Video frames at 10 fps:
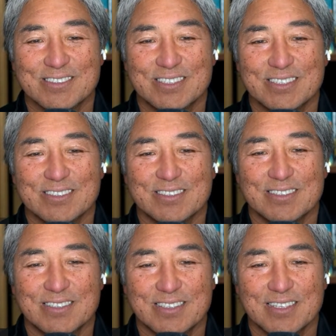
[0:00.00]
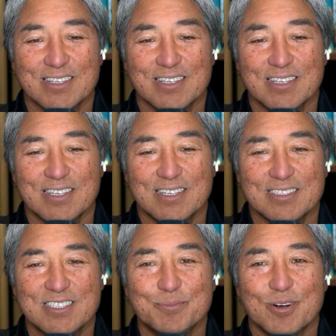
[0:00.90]
Wow.
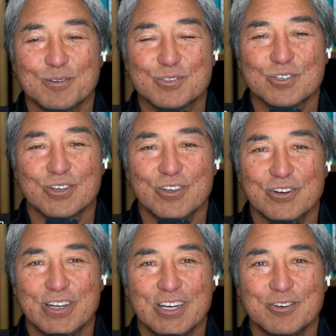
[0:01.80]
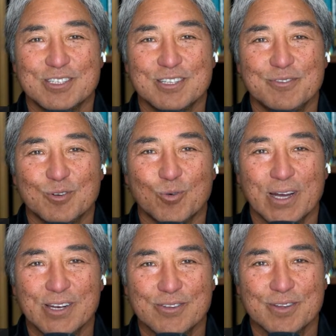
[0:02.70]
Jim Armstrong, your hair is even
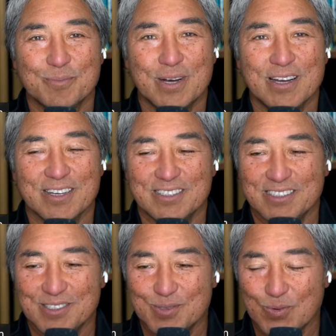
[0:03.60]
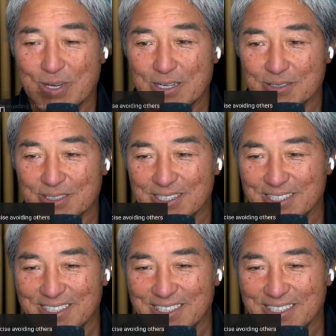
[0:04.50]
whiter than mine is. Wow.